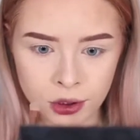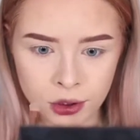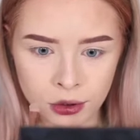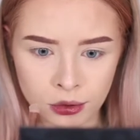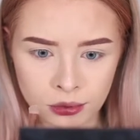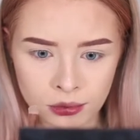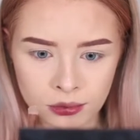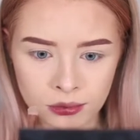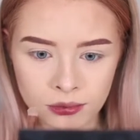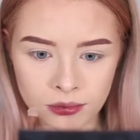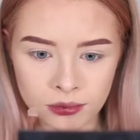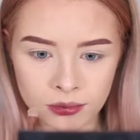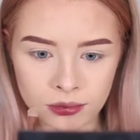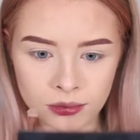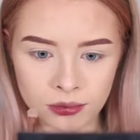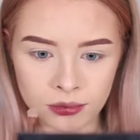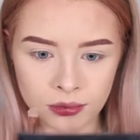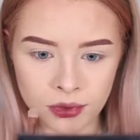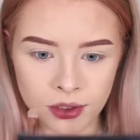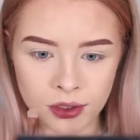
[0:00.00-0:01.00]
Oh,
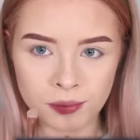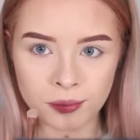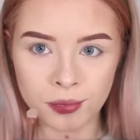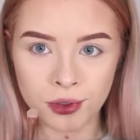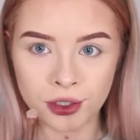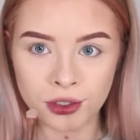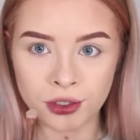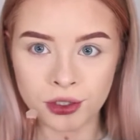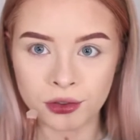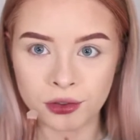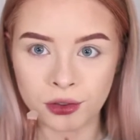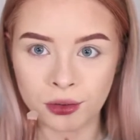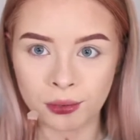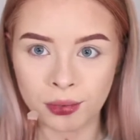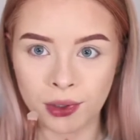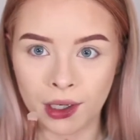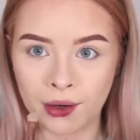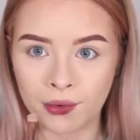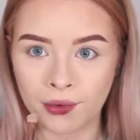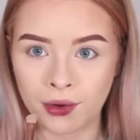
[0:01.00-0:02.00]
this brush has got
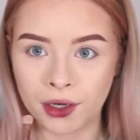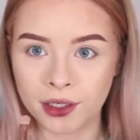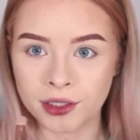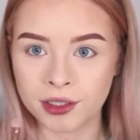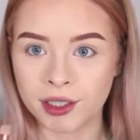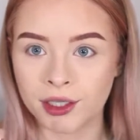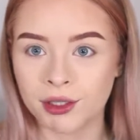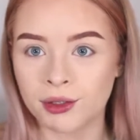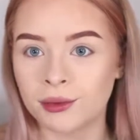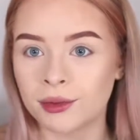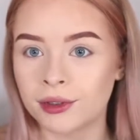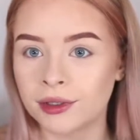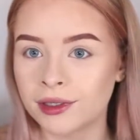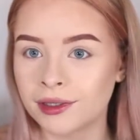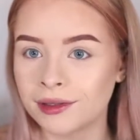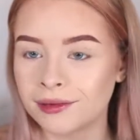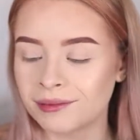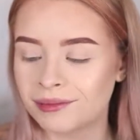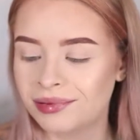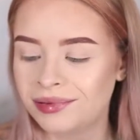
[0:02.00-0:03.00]
brown eyeshadow on
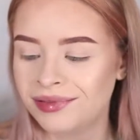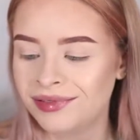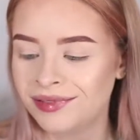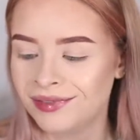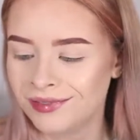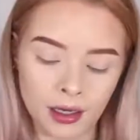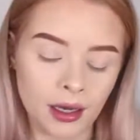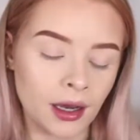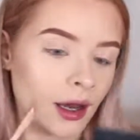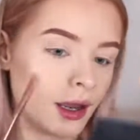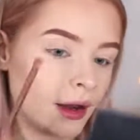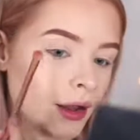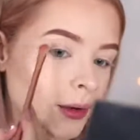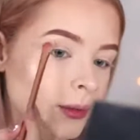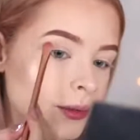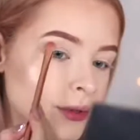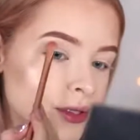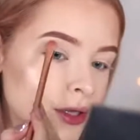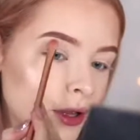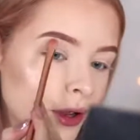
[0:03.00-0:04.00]
it. And
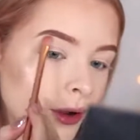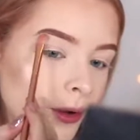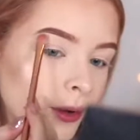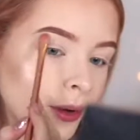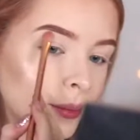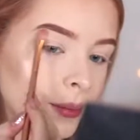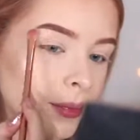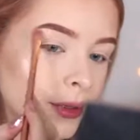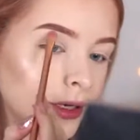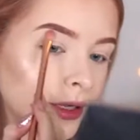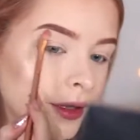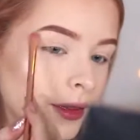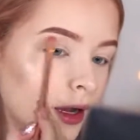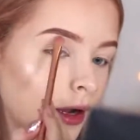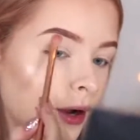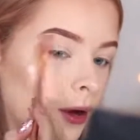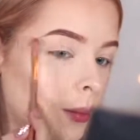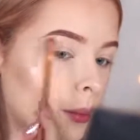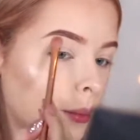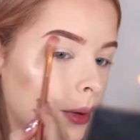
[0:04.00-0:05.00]
also I'm putting
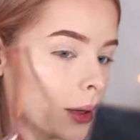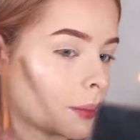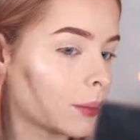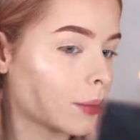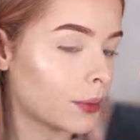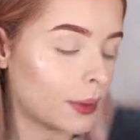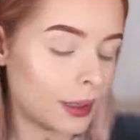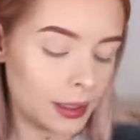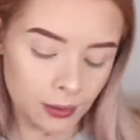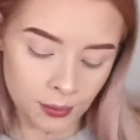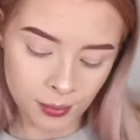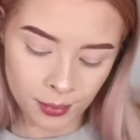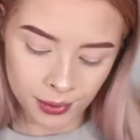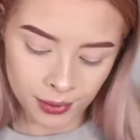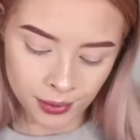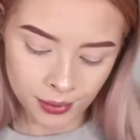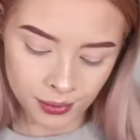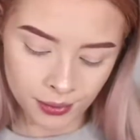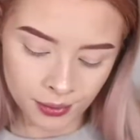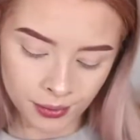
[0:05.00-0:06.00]
that on my brow
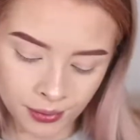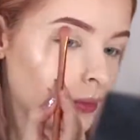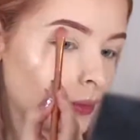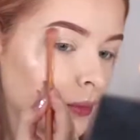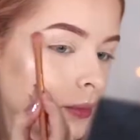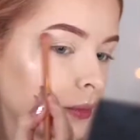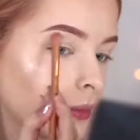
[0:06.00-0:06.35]
bone.